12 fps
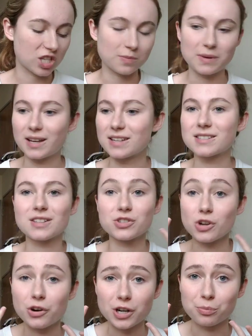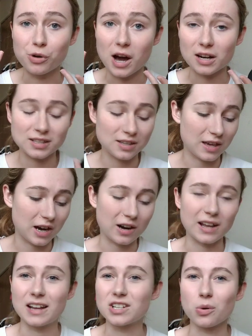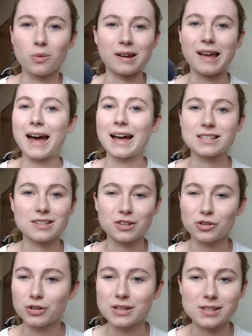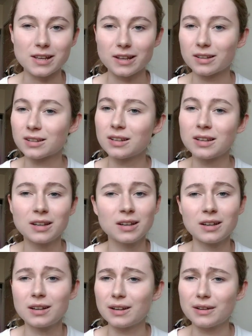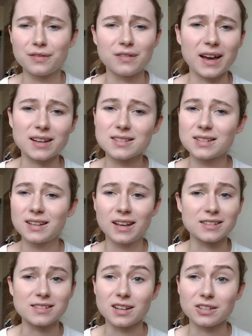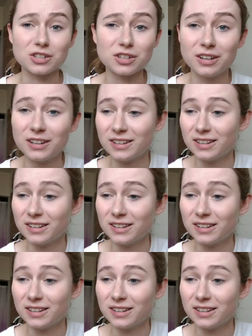just because there's already product there and I don't want to add to the creasing effect and such.